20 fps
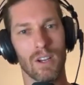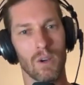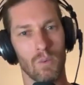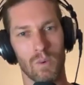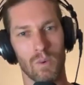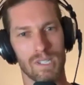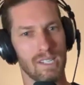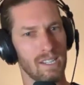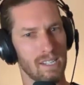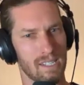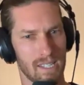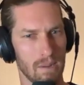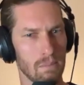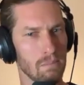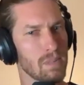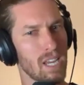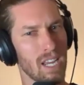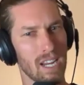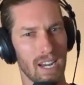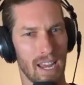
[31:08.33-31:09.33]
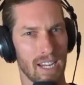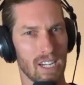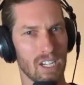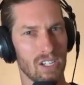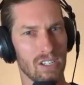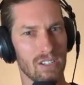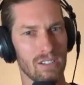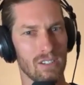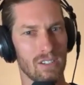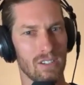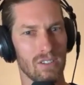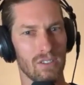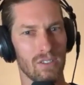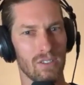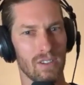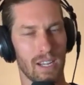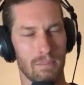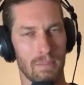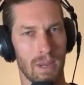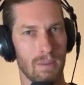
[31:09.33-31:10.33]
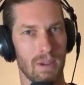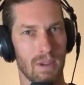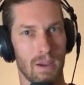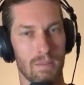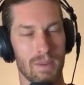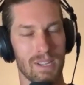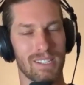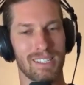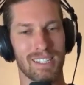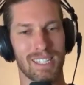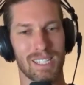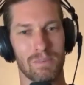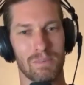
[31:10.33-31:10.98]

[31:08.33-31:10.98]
Was there some connection to, and maybe I missed this,